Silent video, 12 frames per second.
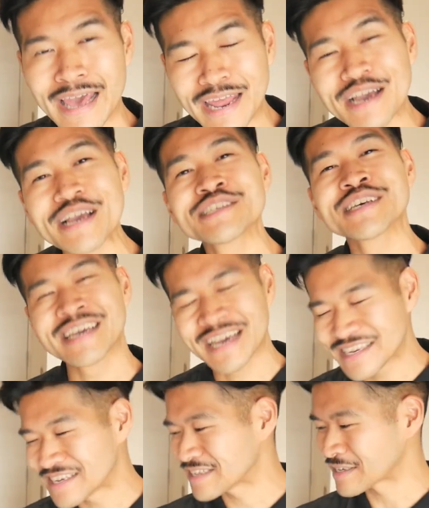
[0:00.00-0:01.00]
And I guess the
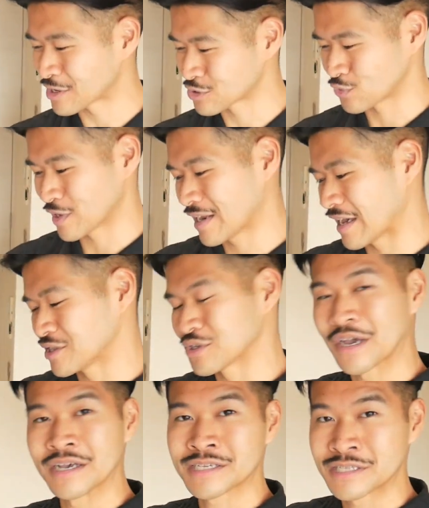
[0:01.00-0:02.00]
key details really, as you
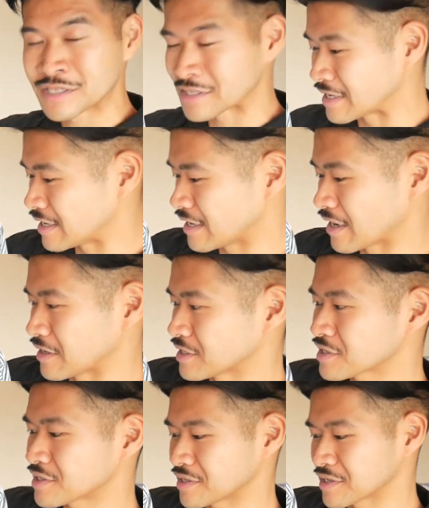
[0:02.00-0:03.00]
guys can see,
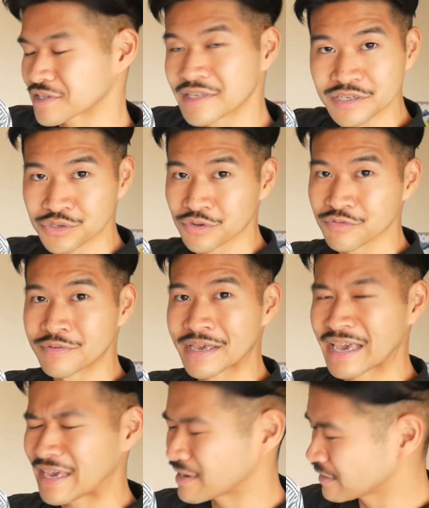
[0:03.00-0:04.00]
just that sort of
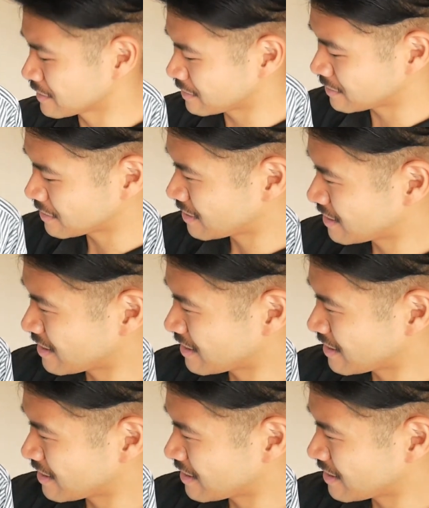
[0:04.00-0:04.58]
Henley.